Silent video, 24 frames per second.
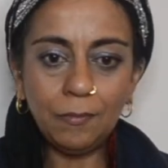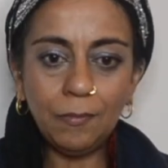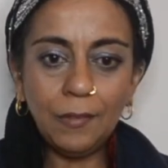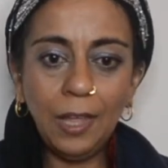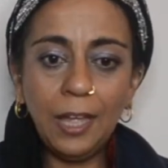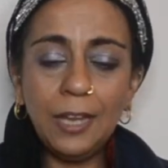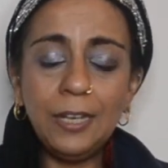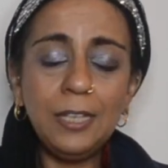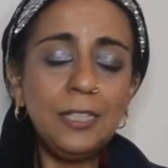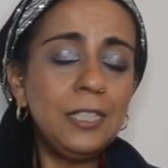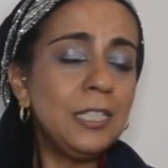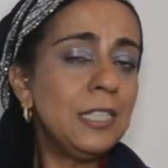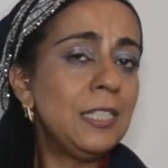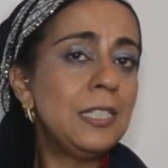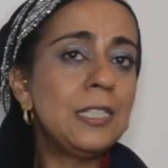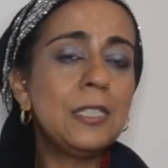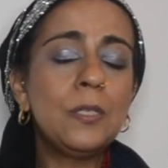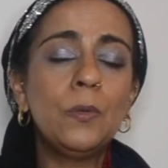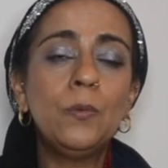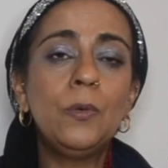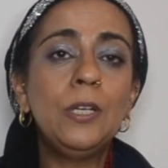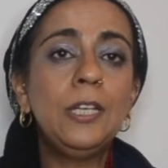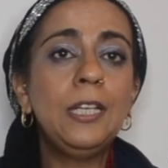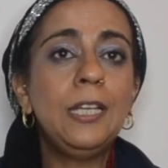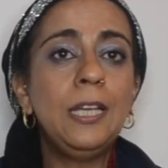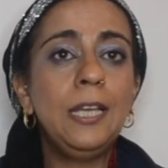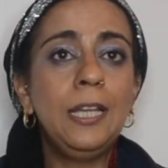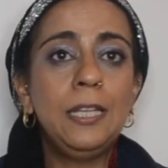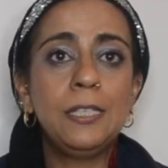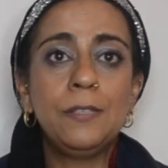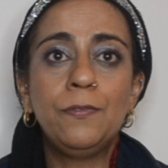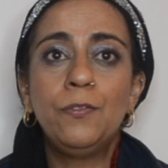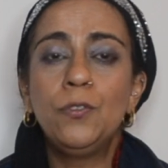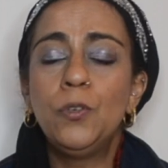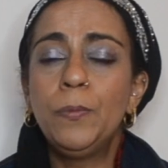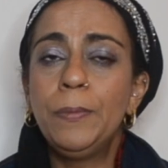and it just doesn't want it,
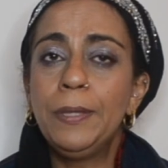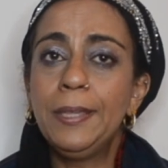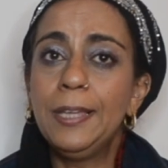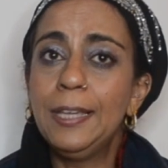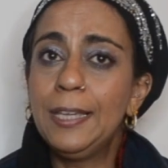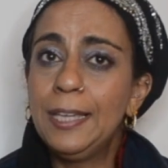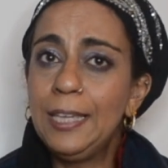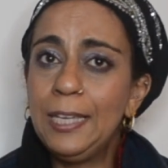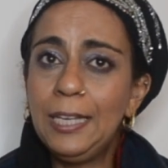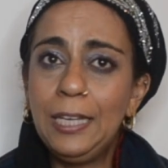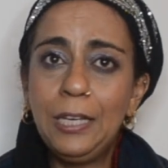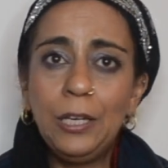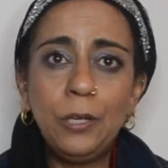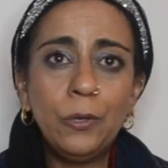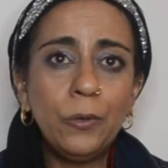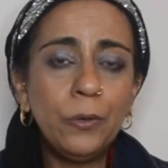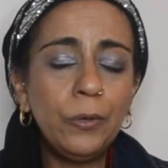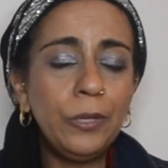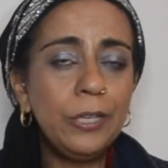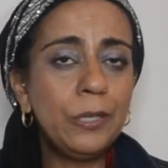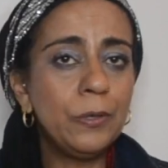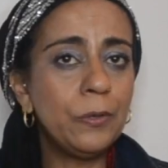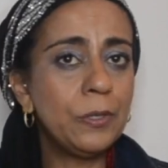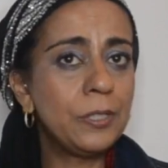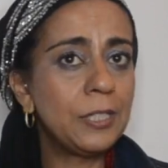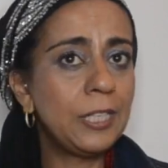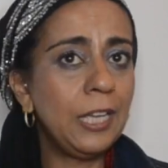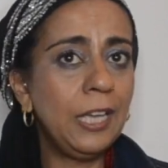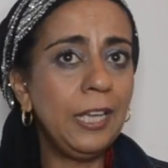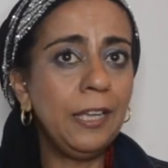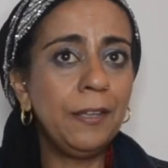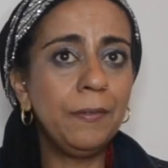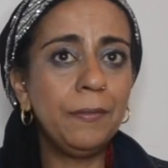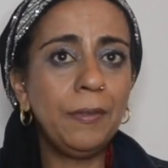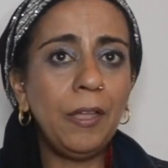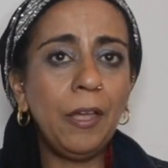it's forming a keloid or it's
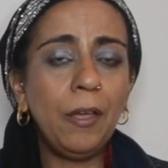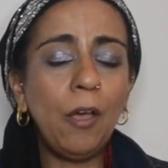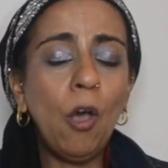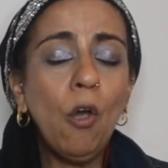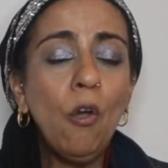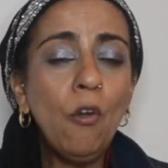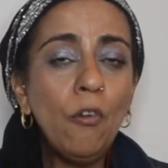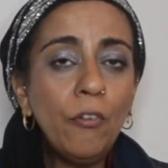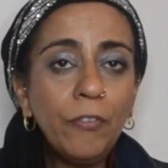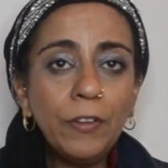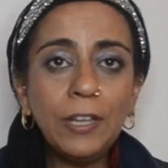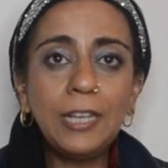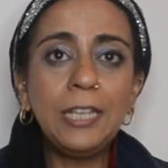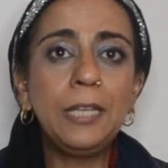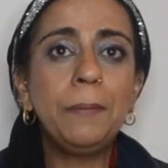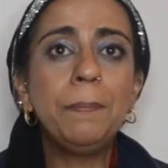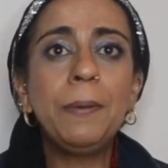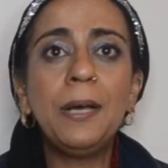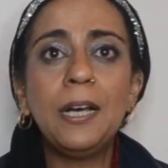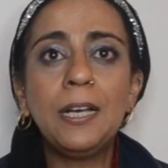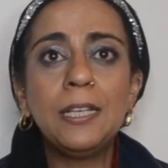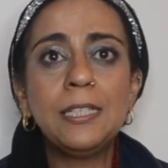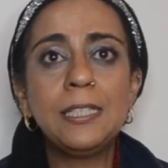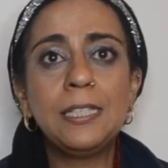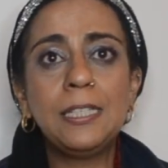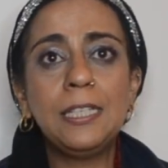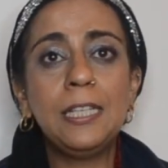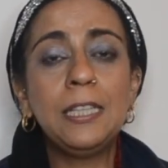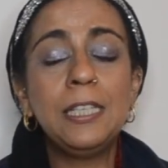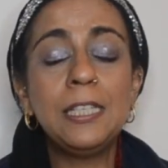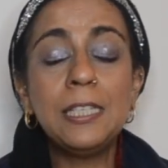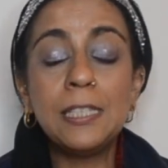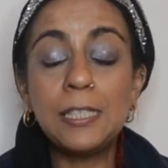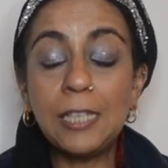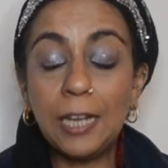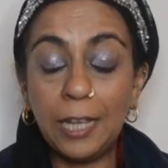getting overly pus, and
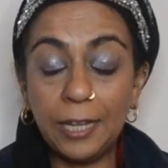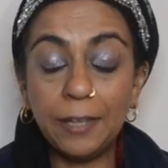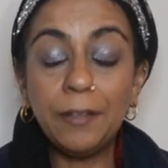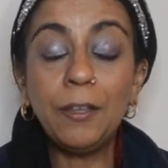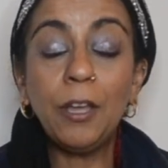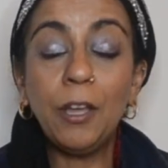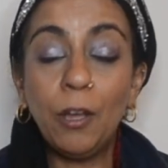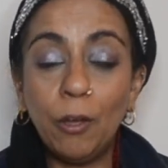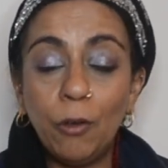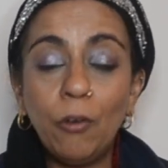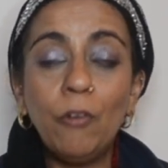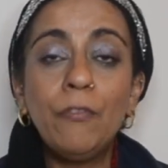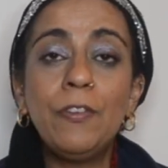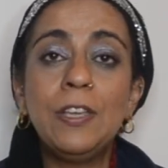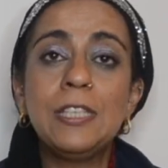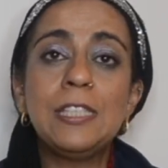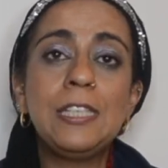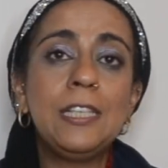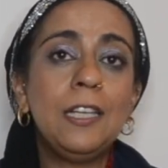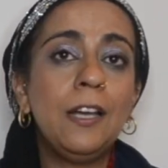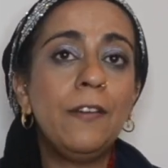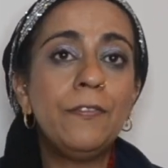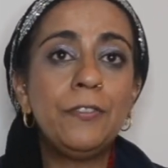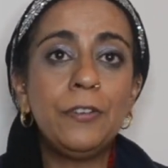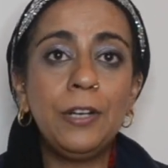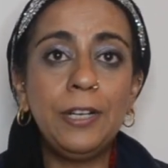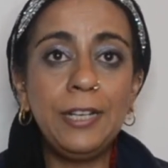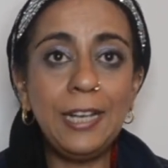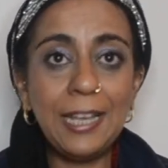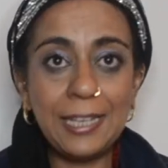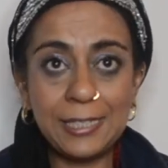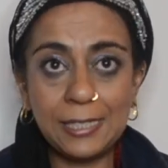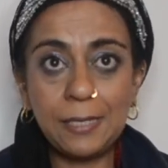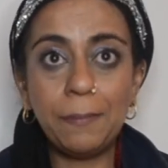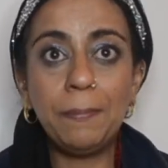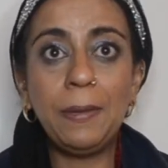this is like obviously after an
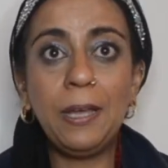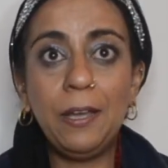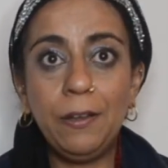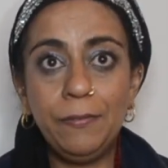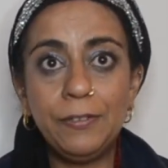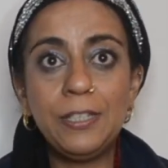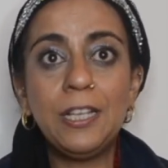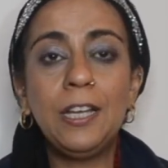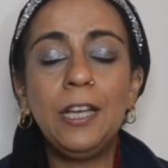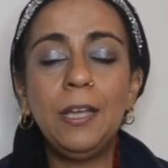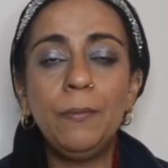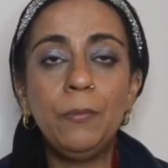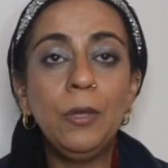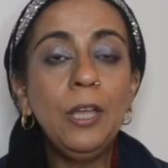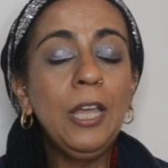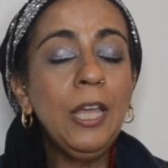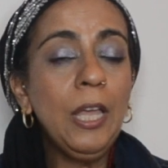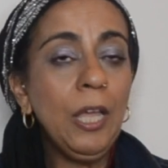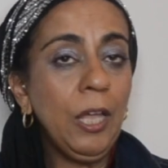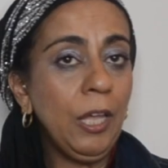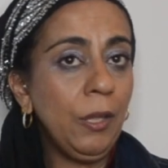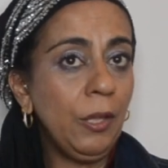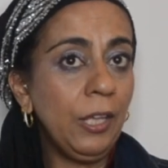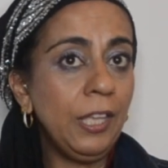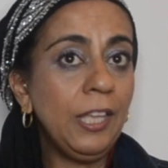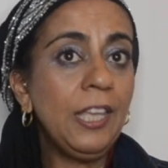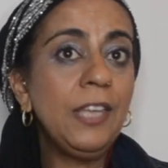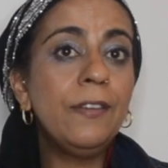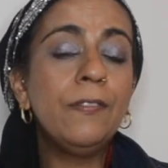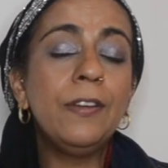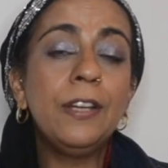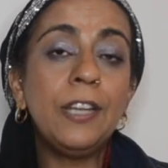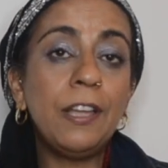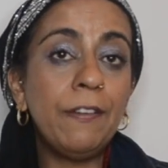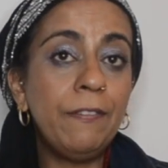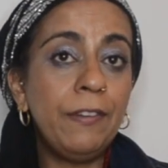X amount of time,
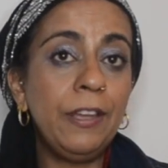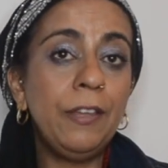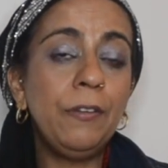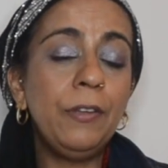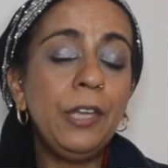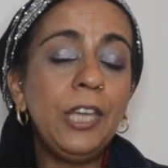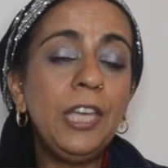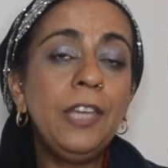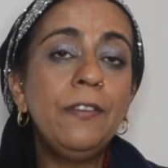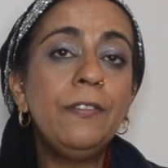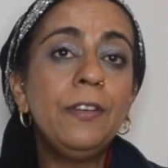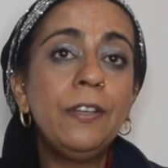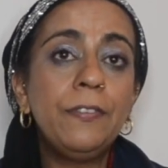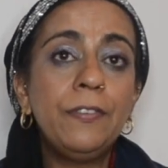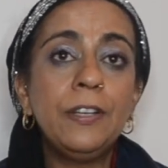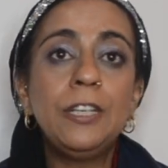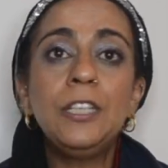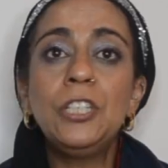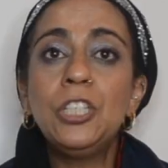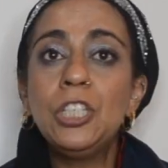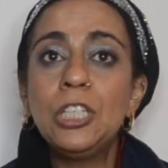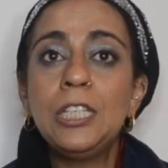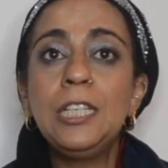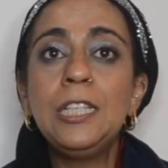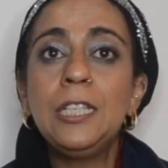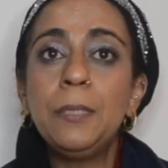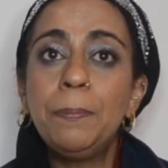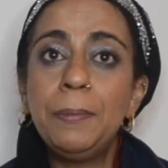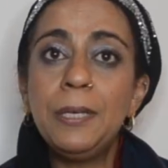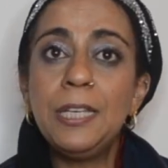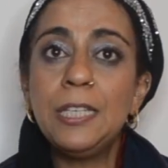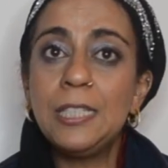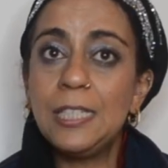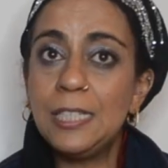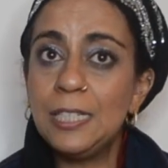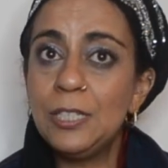even if initially the
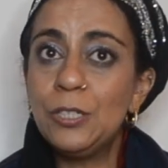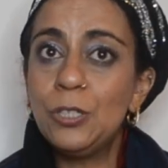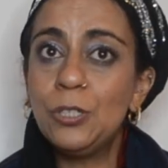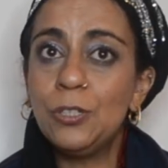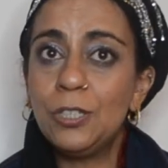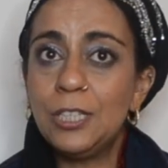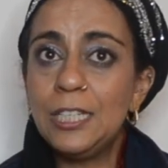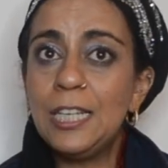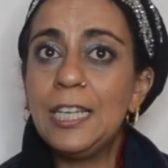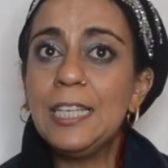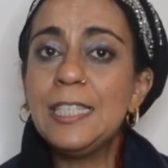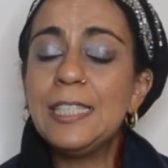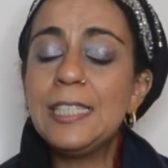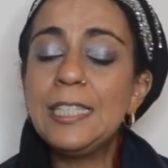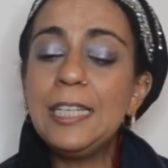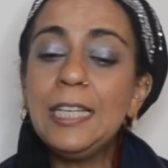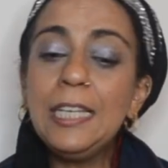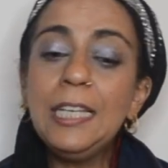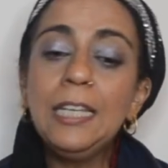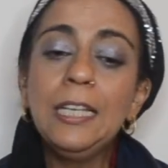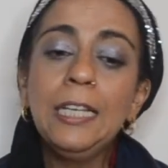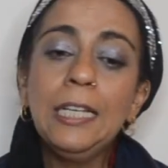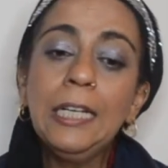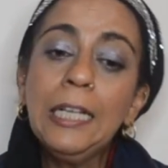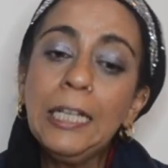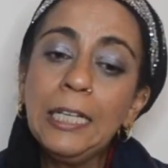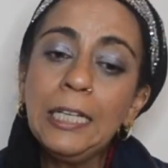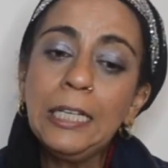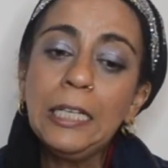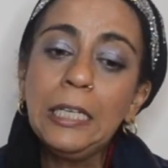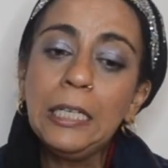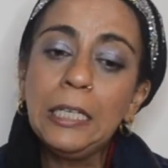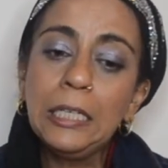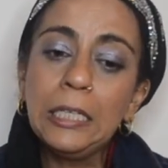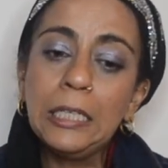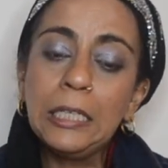piercing took nicely,
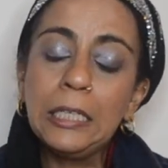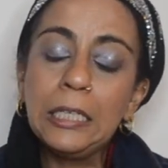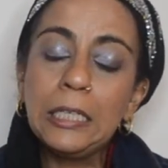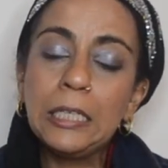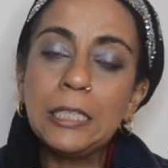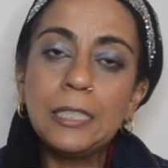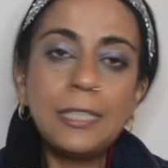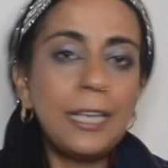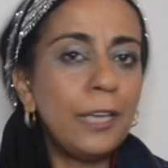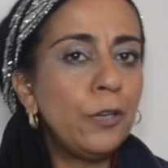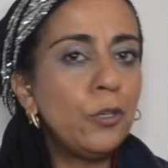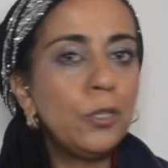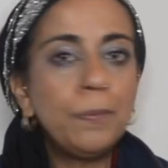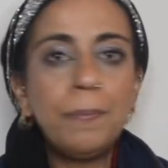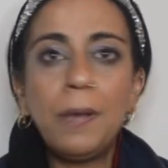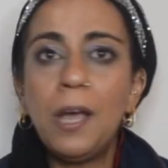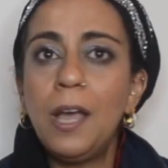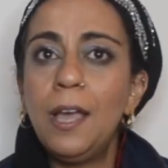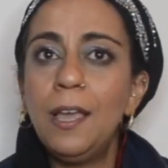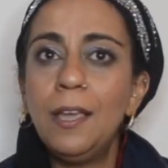say goodbye.